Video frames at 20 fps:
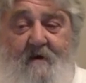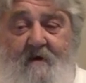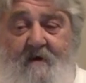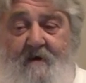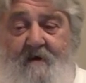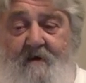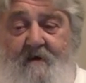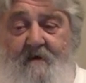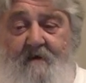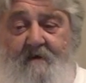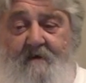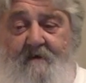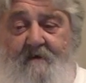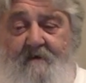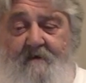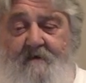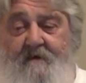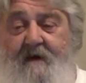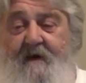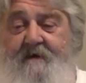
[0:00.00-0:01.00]
Uh,
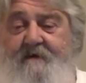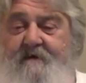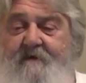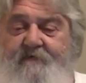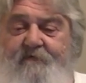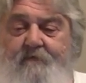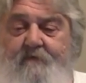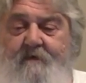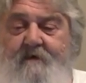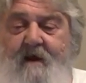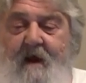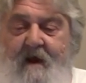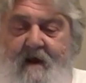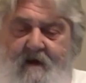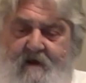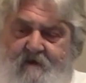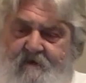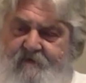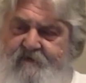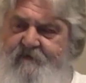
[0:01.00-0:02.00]
and this one
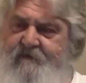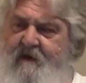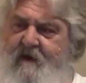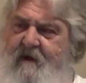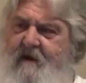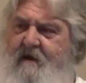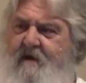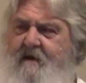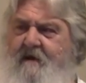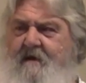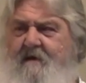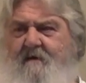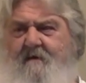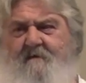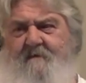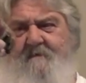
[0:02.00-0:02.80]
has a